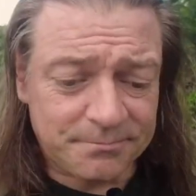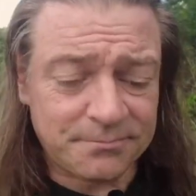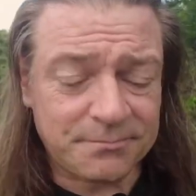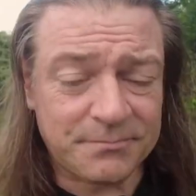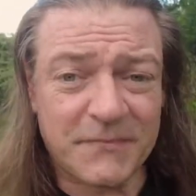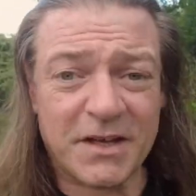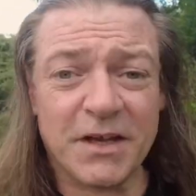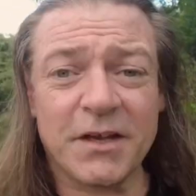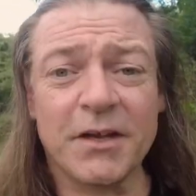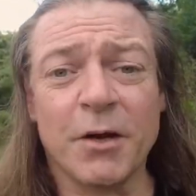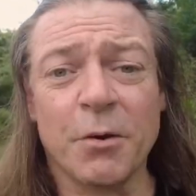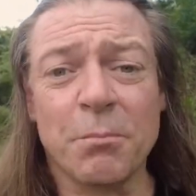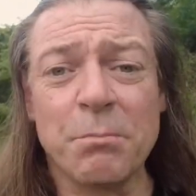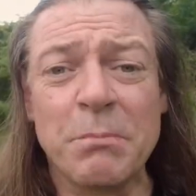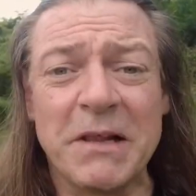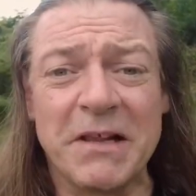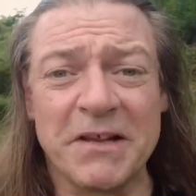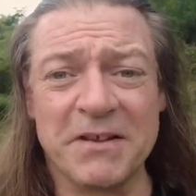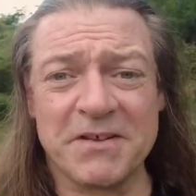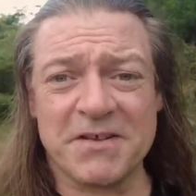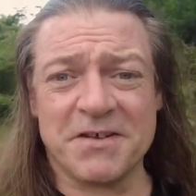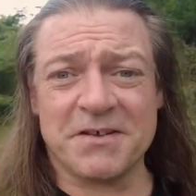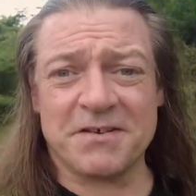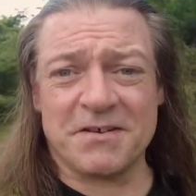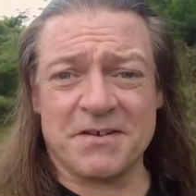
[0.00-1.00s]
you know,
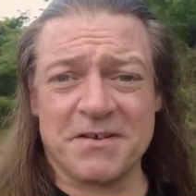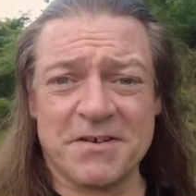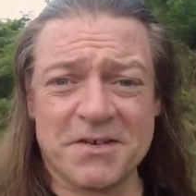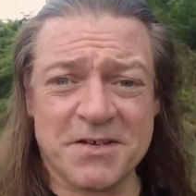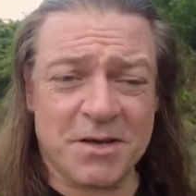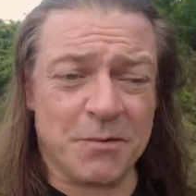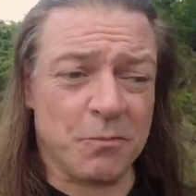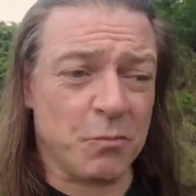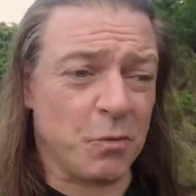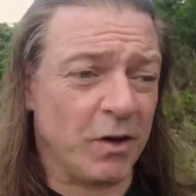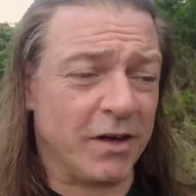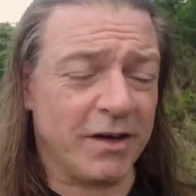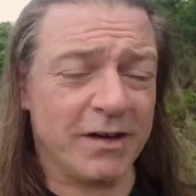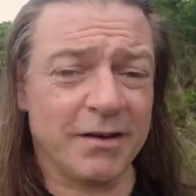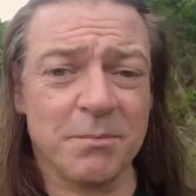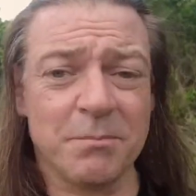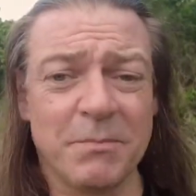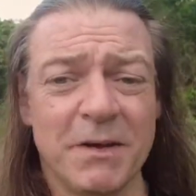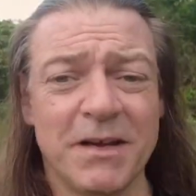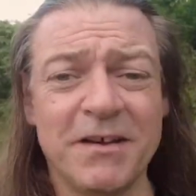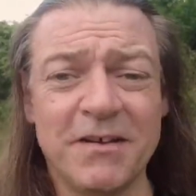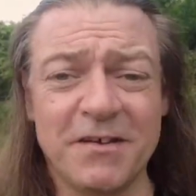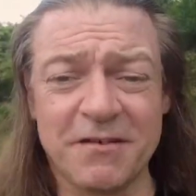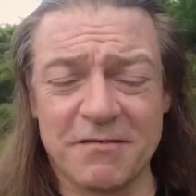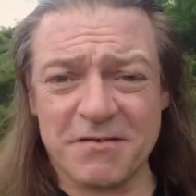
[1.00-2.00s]
militant in some way, and the
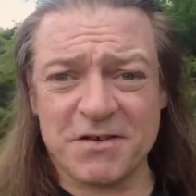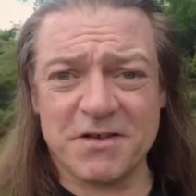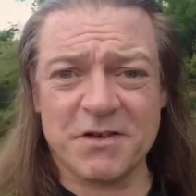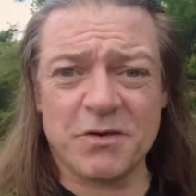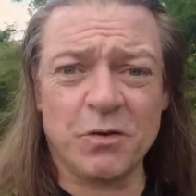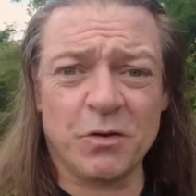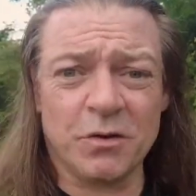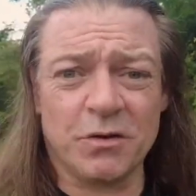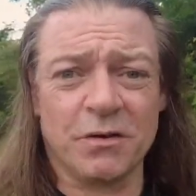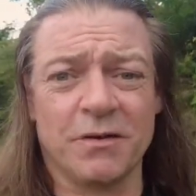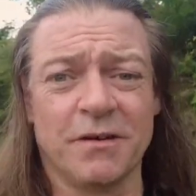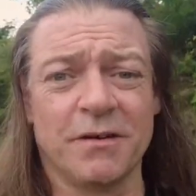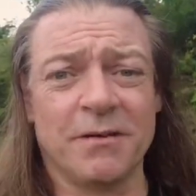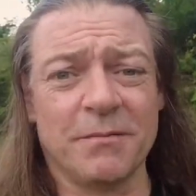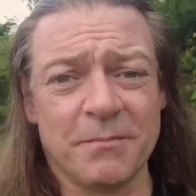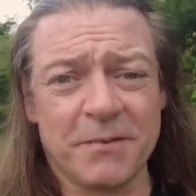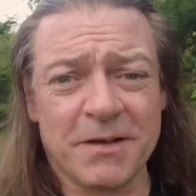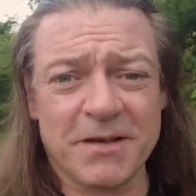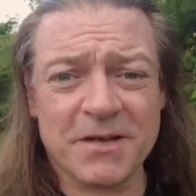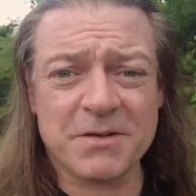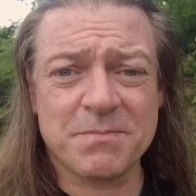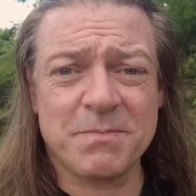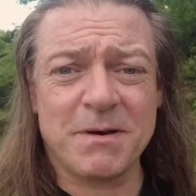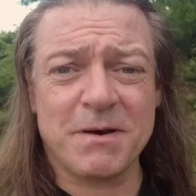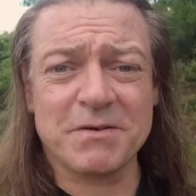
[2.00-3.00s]
media is not
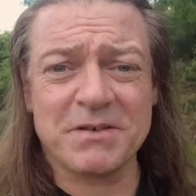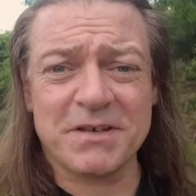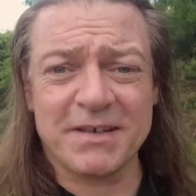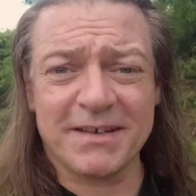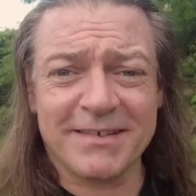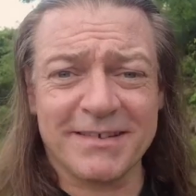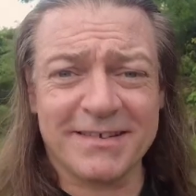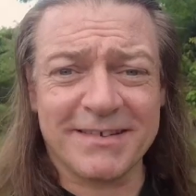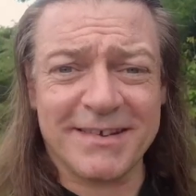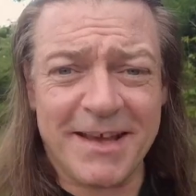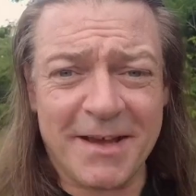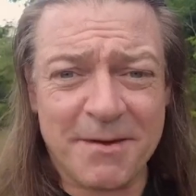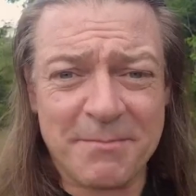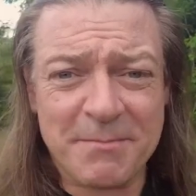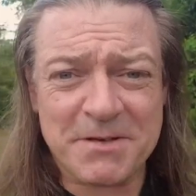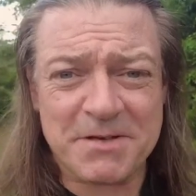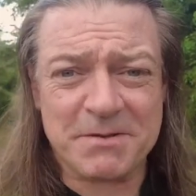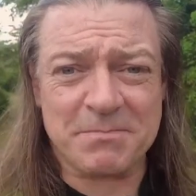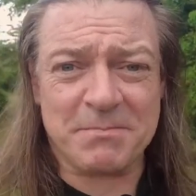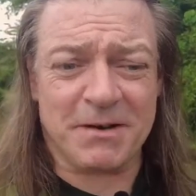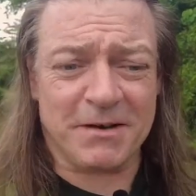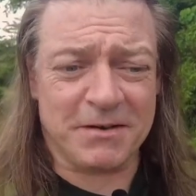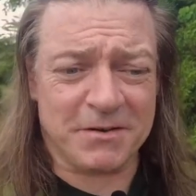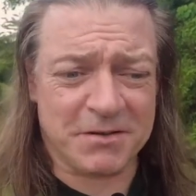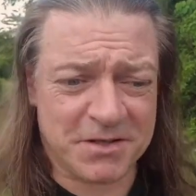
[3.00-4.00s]
exposing them as
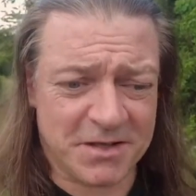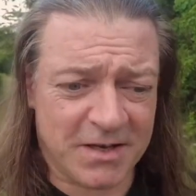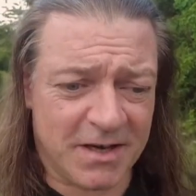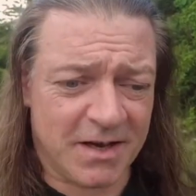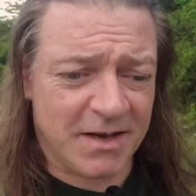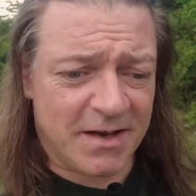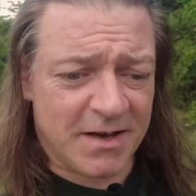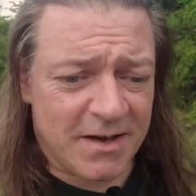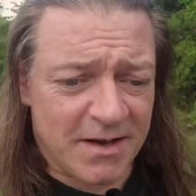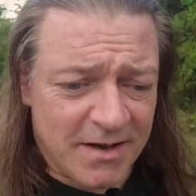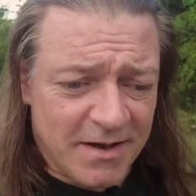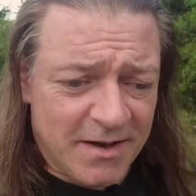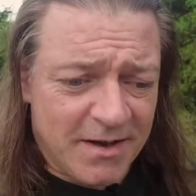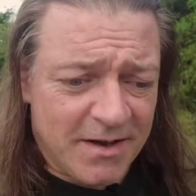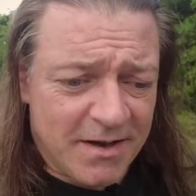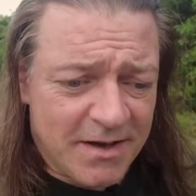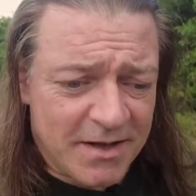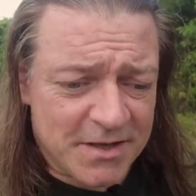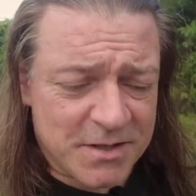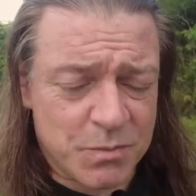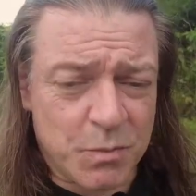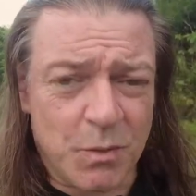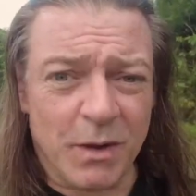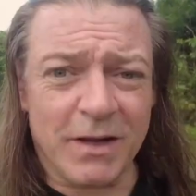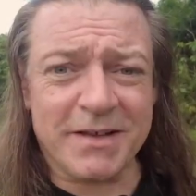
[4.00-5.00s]
much.
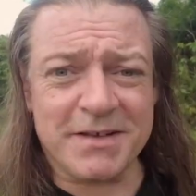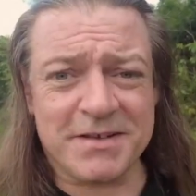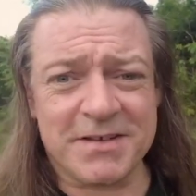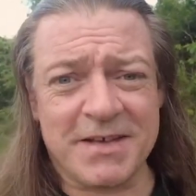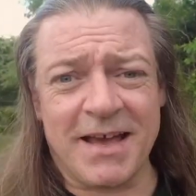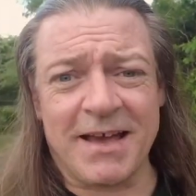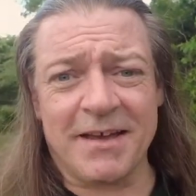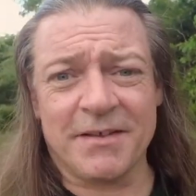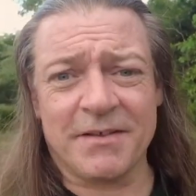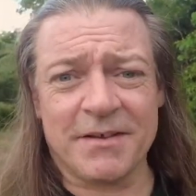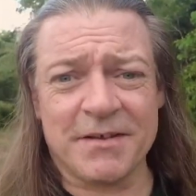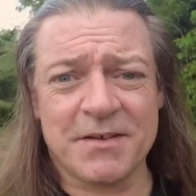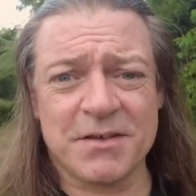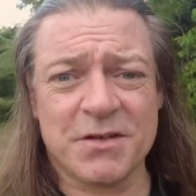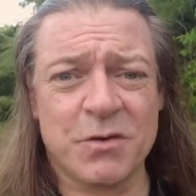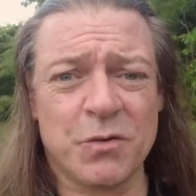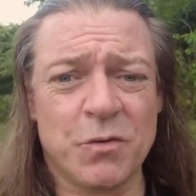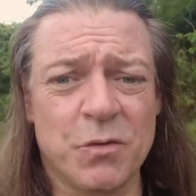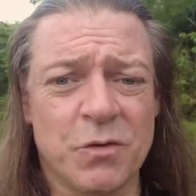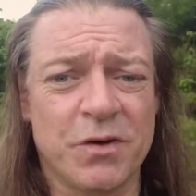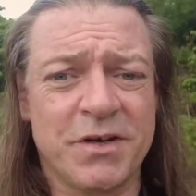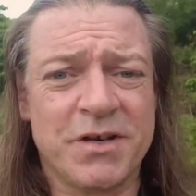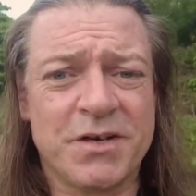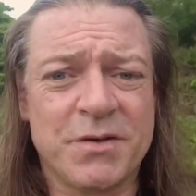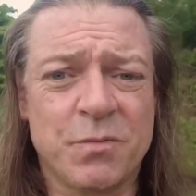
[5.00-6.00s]
As well as that, the
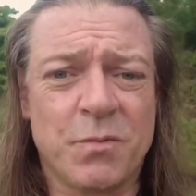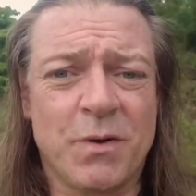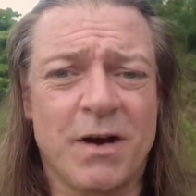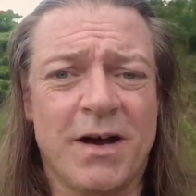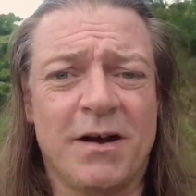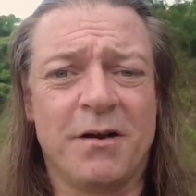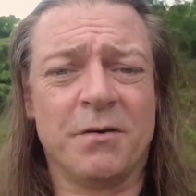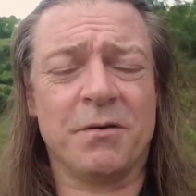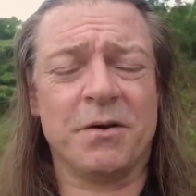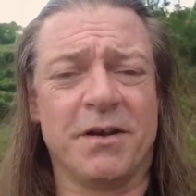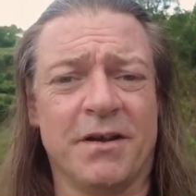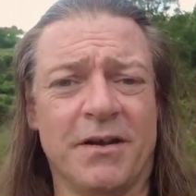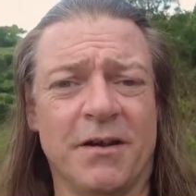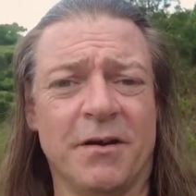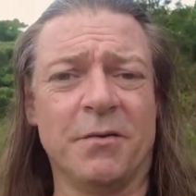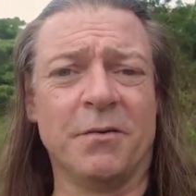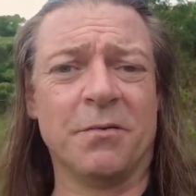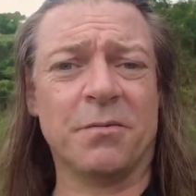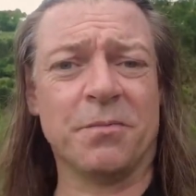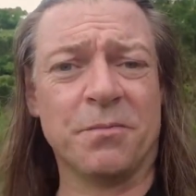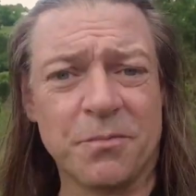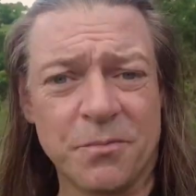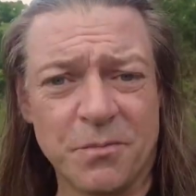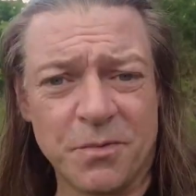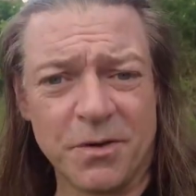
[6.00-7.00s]
Tories, well, you know,
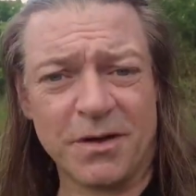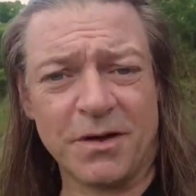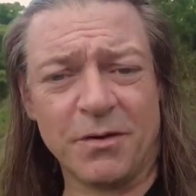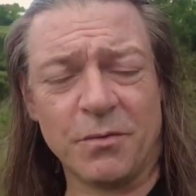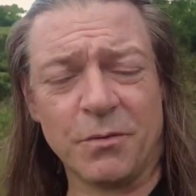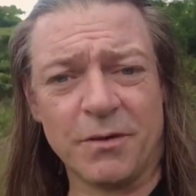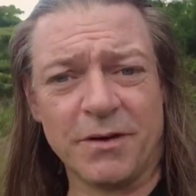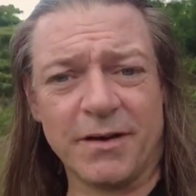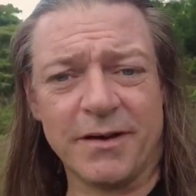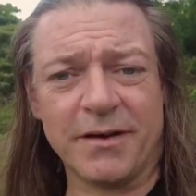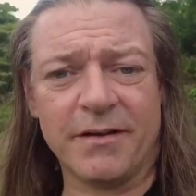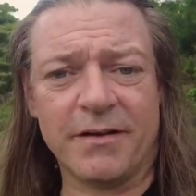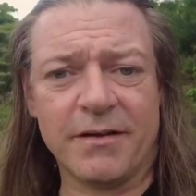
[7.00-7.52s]
we know what they